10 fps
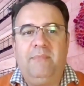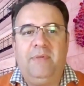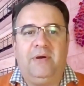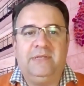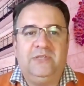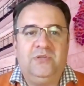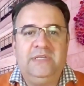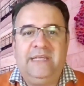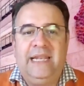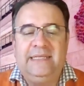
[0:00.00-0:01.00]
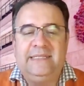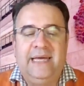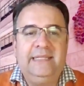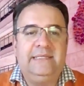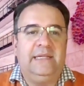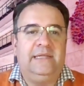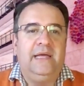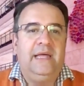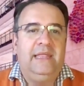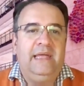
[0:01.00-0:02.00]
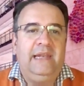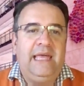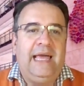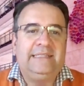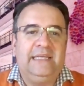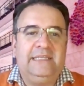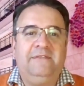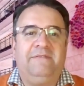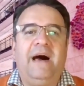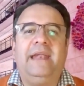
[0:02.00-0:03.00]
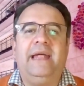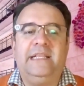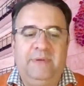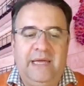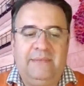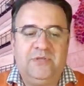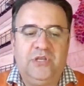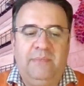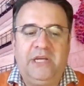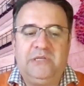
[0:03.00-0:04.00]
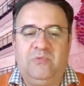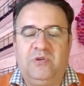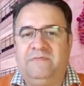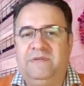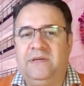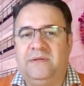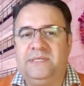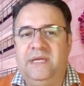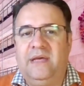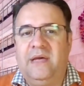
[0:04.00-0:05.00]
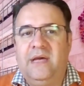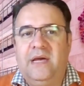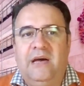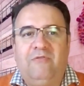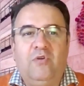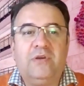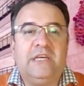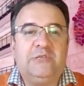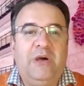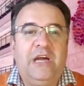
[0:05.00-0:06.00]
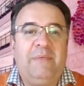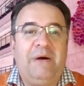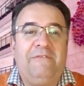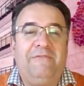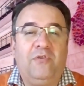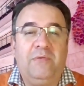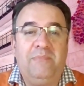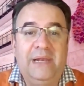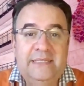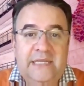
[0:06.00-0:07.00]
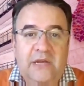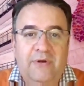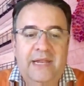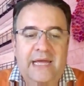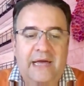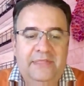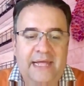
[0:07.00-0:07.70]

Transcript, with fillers: Because as soon as that is tainted, then accessing finance becomes so much more difficulty. Mm. Of hmm. course, I spoke about affordability running out.